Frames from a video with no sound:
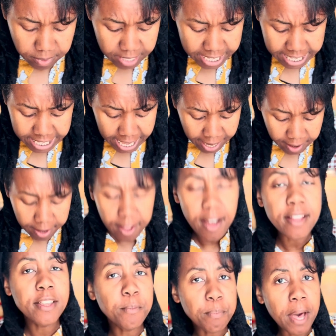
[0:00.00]
It's kind of like
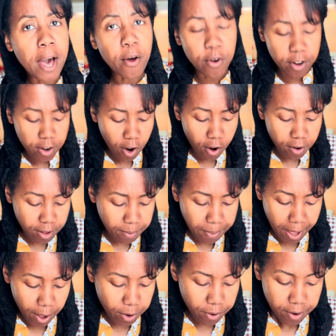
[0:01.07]
onion powder and garlic
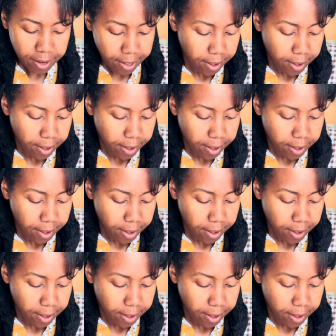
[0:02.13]
powder.